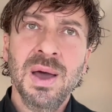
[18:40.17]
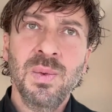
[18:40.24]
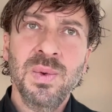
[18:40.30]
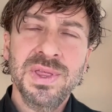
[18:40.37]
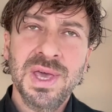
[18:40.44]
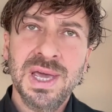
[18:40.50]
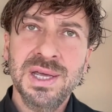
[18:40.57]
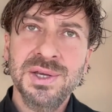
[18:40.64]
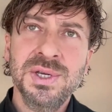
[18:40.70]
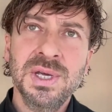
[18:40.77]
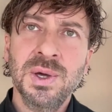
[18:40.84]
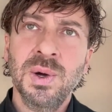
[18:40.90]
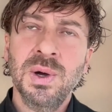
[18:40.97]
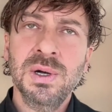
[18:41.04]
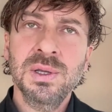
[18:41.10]
with
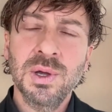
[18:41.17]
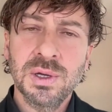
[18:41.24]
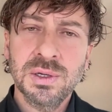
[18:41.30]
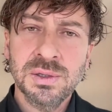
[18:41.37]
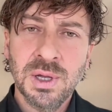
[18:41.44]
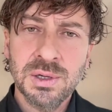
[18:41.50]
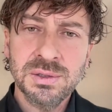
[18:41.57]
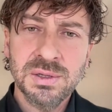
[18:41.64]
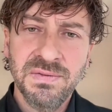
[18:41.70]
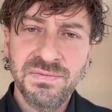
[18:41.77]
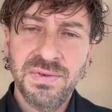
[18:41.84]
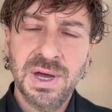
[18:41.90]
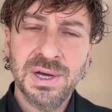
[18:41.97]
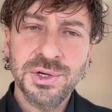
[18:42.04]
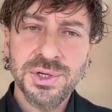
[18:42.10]
aging or loss of
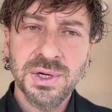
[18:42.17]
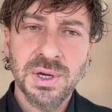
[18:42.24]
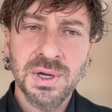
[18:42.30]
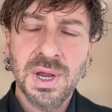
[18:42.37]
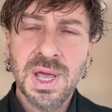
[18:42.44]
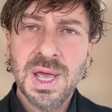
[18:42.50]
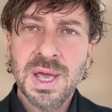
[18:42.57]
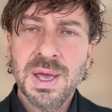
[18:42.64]
function,